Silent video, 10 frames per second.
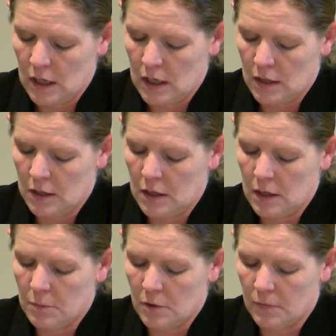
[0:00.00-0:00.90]
and the
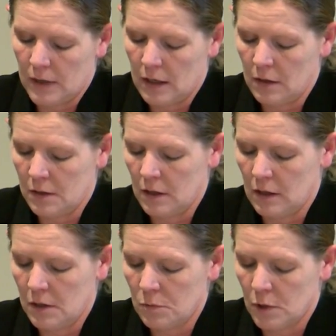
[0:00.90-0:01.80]
DNA profile is
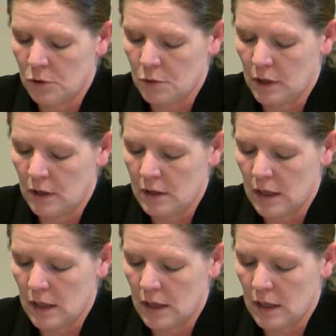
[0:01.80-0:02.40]
at least one trillion